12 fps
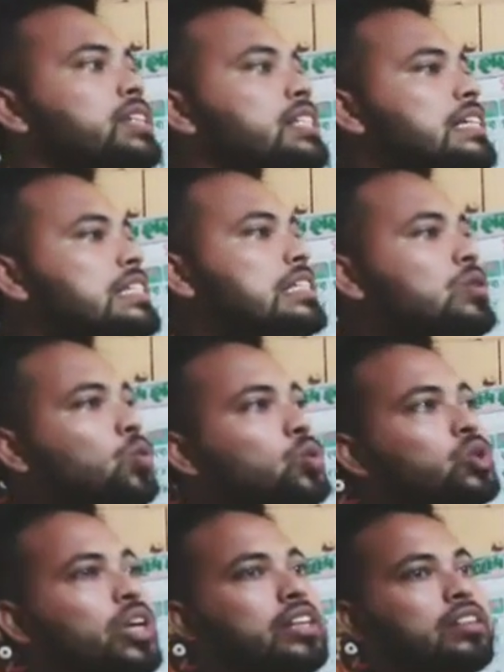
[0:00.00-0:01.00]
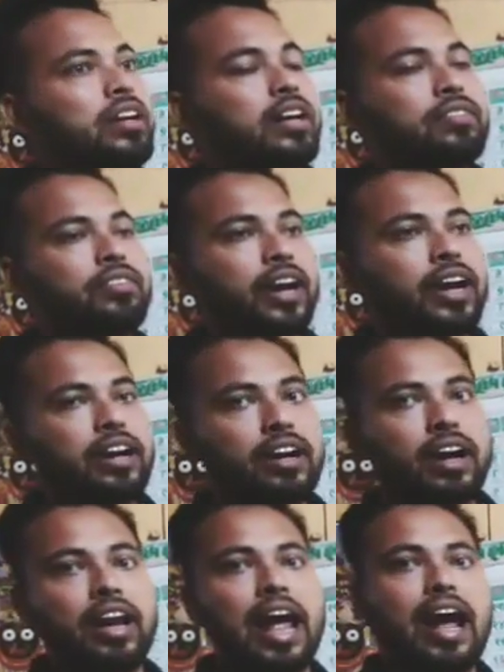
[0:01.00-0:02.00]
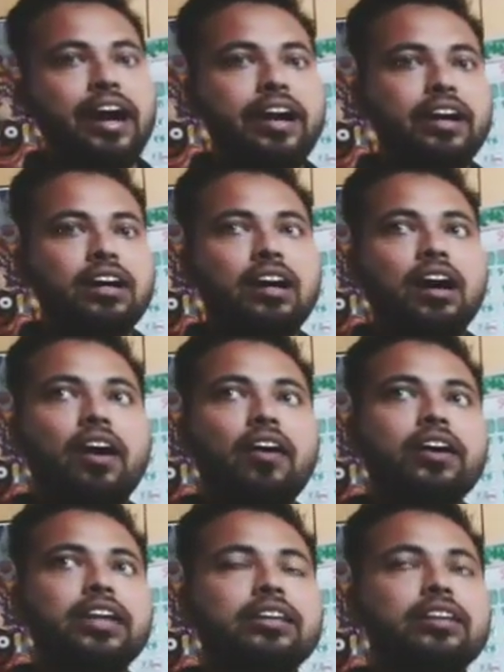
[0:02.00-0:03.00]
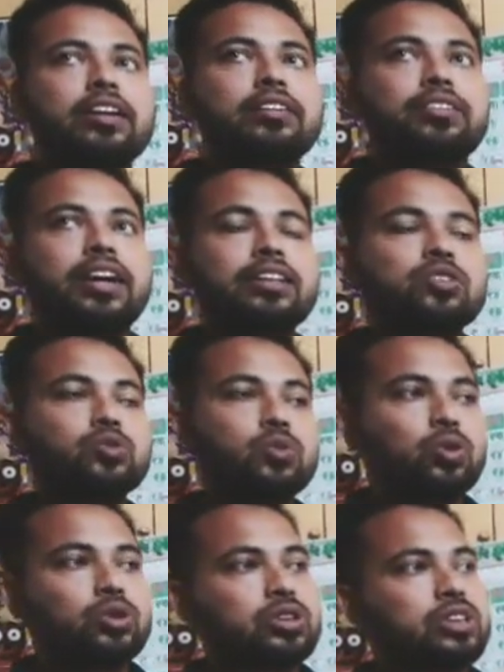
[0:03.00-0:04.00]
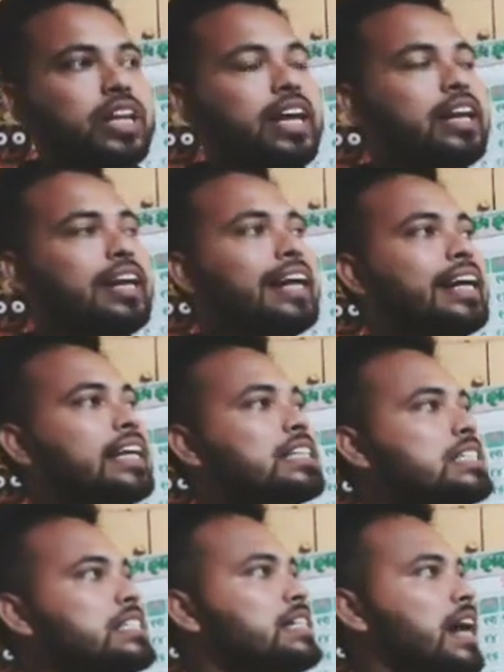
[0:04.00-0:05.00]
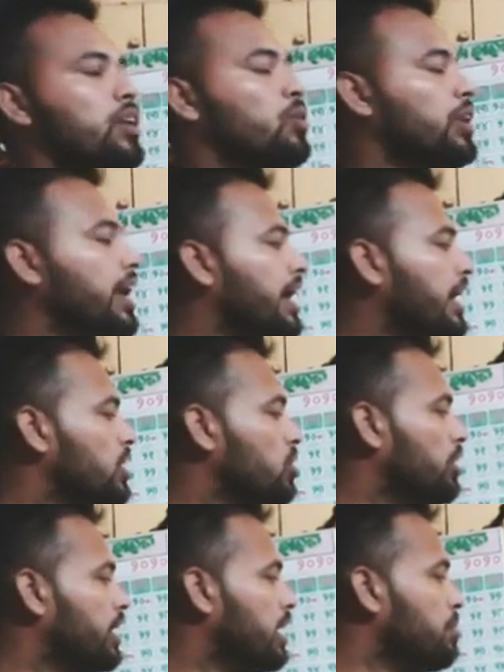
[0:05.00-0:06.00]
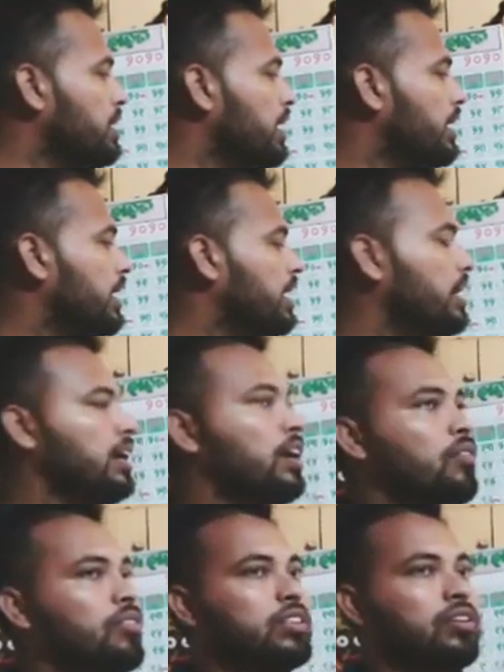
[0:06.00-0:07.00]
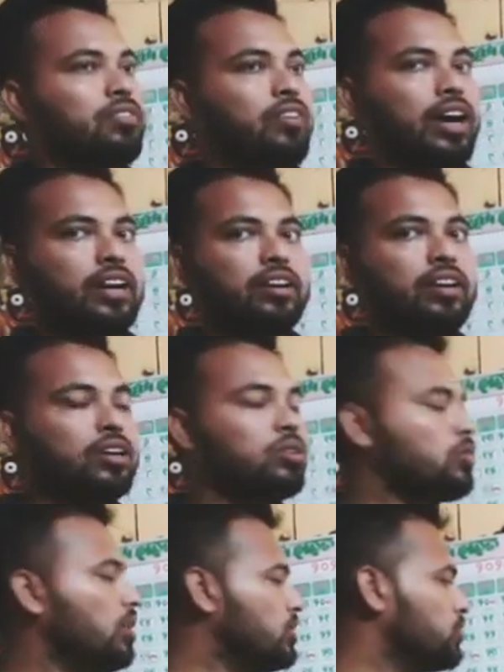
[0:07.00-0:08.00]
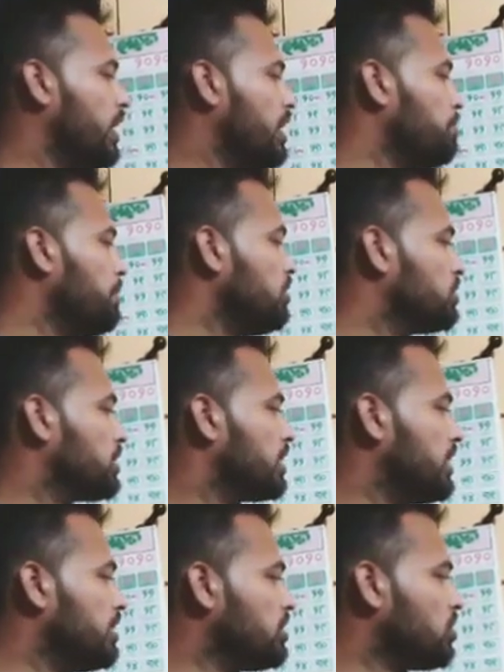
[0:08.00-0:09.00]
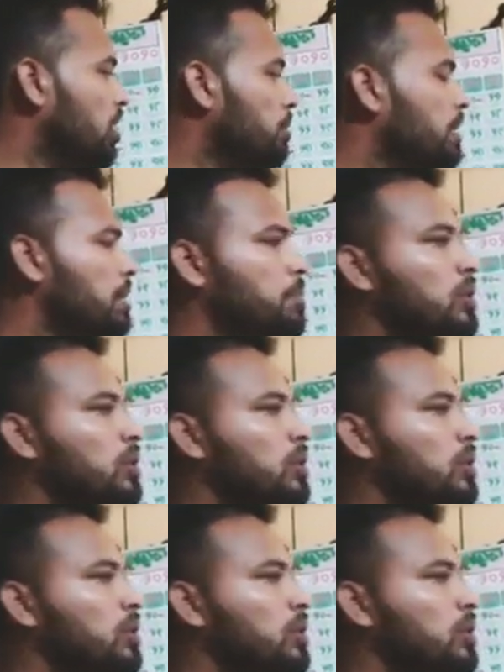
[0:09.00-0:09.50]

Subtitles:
is used in the different land or in the different source, then it is diluted and contaminated with the water to cause water pollution. Then the thermal